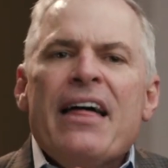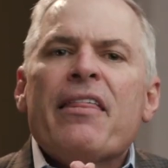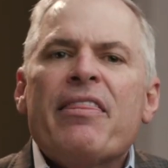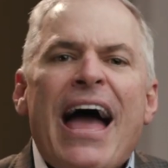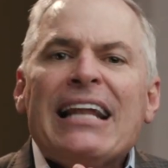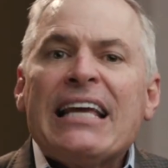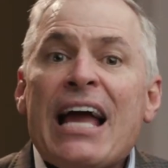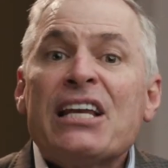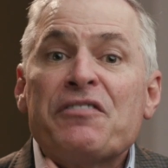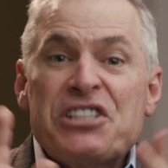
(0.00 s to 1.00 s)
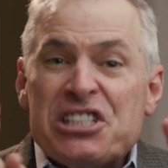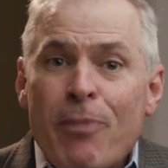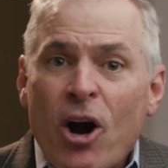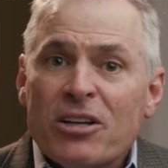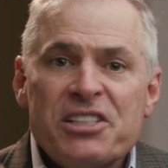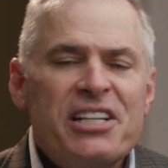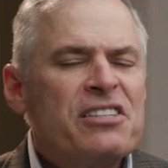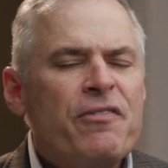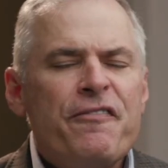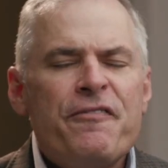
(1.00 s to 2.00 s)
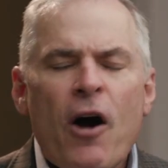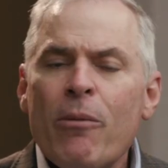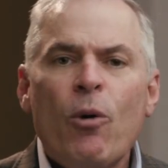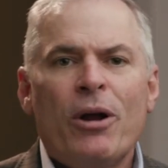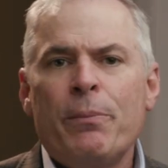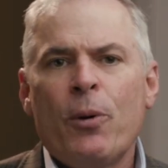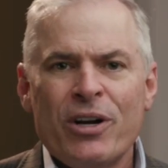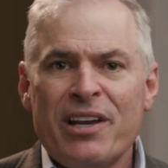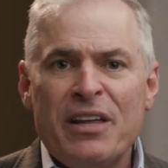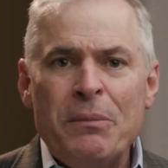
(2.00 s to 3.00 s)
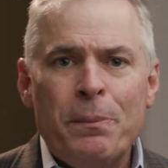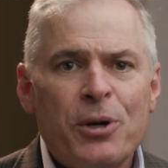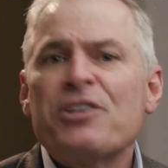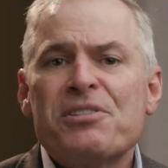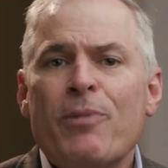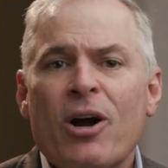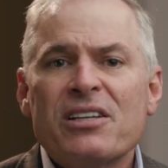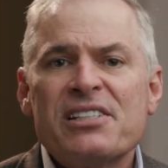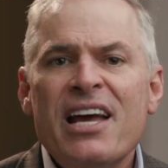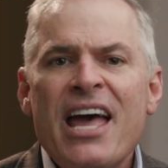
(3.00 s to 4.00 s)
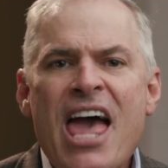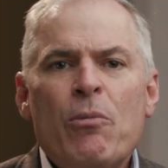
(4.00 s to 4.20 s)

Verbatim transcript: That kind of smarts is far more important than book smarts.